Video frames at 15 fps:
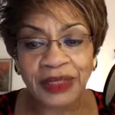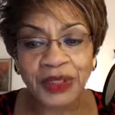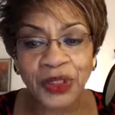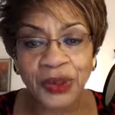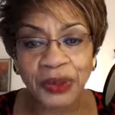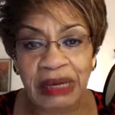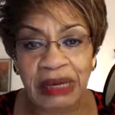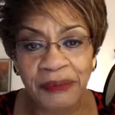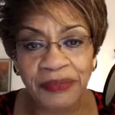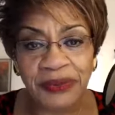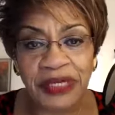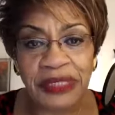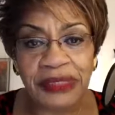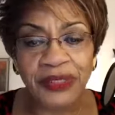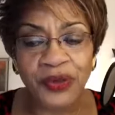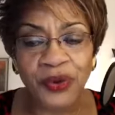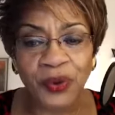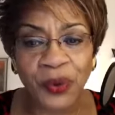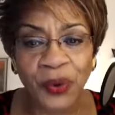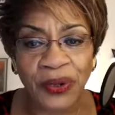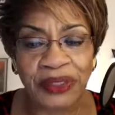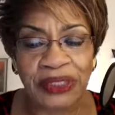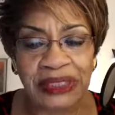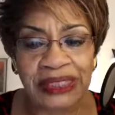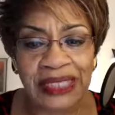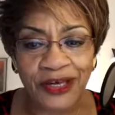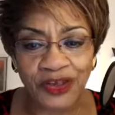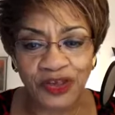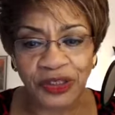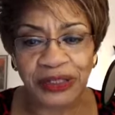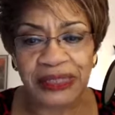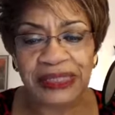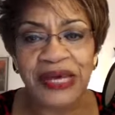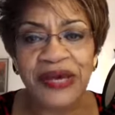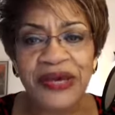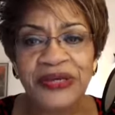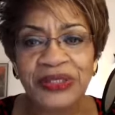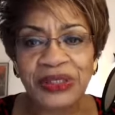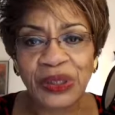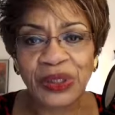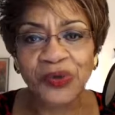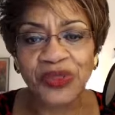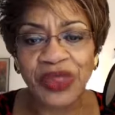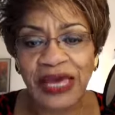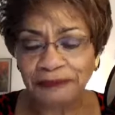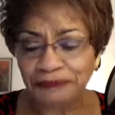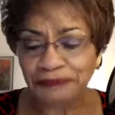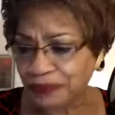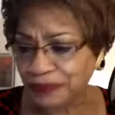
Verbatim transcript: to your companies and your organizations so that